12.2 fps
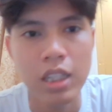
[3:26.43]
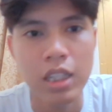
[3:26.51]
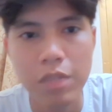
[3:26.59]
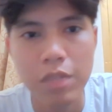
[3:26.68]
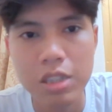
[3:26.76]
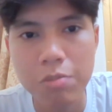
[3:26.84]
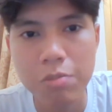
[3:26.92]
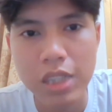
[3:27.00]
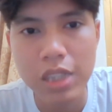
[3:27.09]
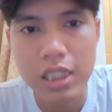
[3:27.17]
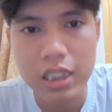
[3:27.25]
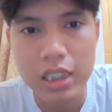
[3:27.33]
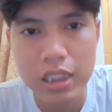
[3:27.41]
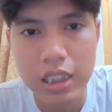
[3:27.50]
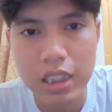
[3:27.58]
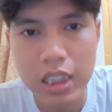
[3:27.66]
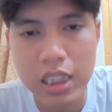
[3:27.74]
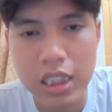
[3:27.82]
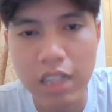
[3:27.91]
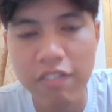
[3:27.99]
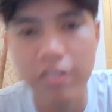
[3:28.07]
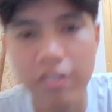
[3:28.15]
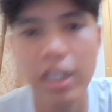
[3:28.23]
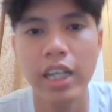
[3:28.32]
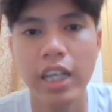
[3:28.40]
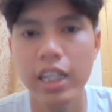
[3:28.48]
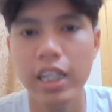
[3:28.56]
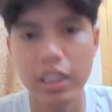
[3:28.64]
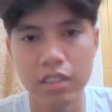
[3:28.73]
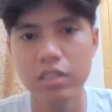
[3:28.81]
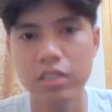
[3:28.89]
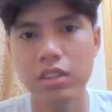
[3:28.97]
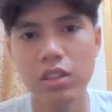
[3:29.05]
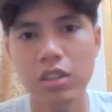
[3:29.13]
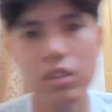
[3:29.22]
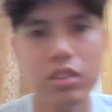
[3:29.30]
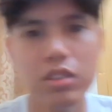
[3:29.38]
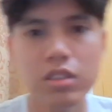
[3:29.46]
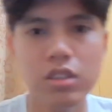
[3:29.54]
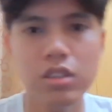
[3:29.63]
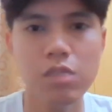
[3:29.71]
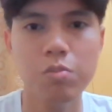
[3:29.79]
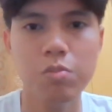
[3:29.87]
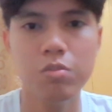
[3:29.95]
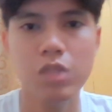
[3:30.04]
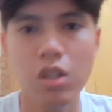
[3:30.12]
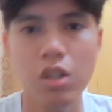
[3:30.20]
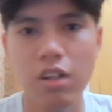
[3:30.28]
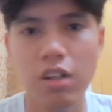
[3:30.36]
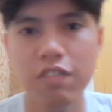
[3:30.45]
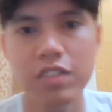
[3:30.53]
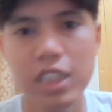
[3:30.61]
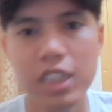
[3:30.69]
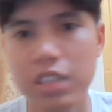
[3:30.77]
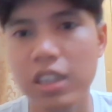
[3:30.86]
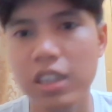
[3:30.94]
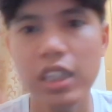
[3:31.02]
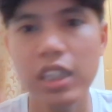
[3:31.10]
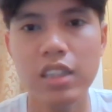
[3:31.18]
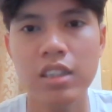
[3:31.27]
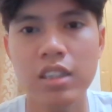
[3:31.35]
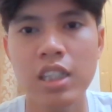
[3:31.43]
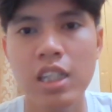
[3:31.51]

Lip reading: The person placed his left hand on top of his right hand.